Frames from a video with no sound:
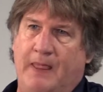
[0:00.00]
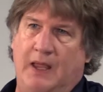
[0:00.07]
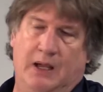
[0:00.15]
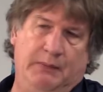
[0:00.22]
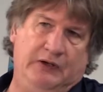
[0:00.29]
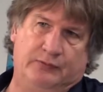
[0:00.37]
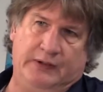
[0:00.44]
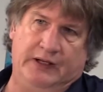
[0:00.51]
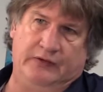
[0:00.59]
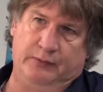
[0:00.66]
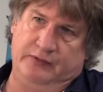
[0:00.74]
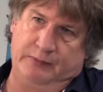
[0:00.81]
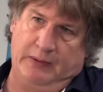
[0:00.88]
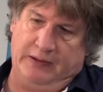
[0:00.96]
It means we need to
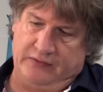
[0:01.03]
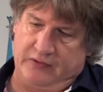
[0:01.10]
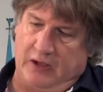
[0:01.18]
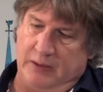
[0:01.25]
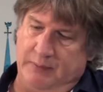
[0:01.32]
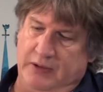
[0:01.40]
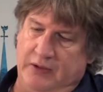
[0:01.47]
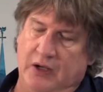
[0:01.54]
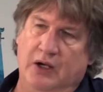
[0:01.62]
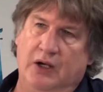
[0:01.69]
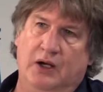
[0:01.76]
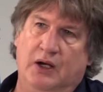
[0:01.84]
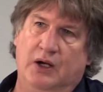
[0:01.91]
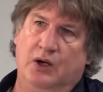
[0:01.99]
be spending time in
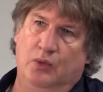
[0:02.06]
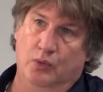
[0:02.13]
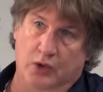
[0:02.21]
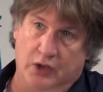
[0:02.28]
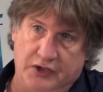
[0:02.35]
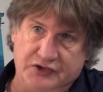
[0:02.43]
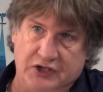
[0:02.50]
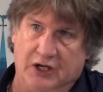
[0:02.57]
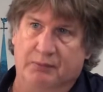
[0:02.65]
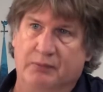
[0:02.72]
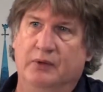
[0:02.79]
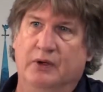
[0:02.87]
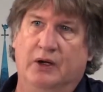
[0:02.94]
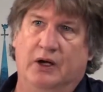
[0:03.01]
worship.